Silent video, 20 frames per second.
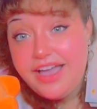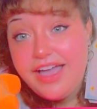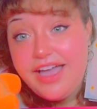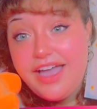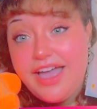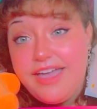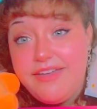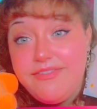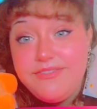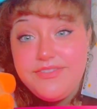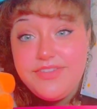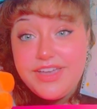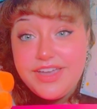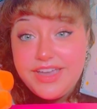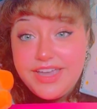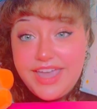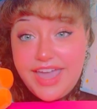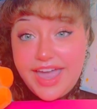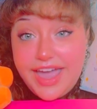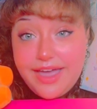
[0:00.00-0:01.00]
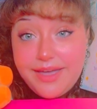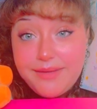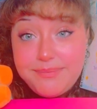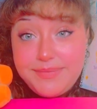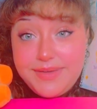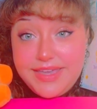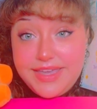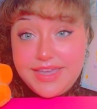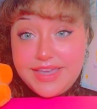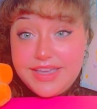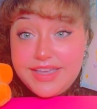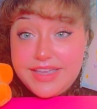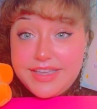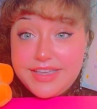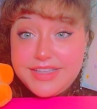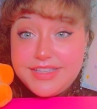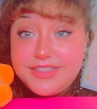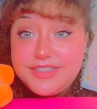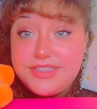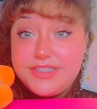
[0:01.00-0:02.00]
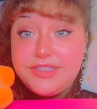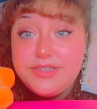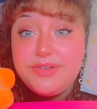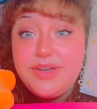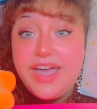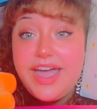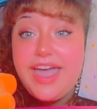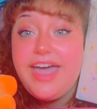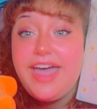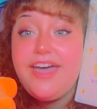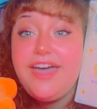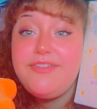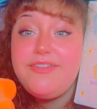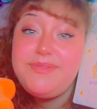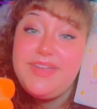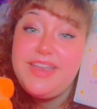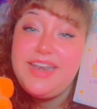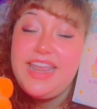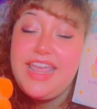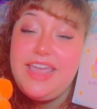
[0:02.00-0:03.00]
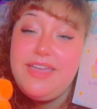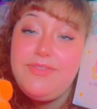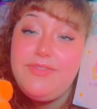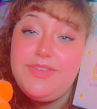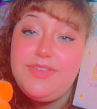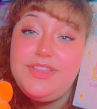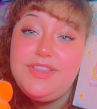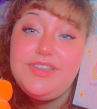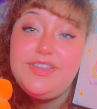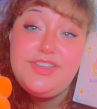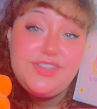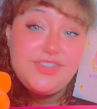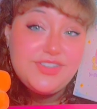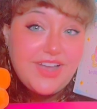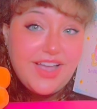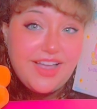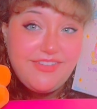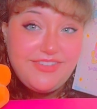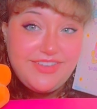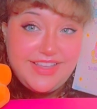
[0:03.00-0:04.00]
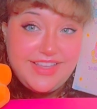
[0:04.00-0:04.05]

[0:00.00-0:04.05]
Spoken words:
I'm very happy to have been able to draw with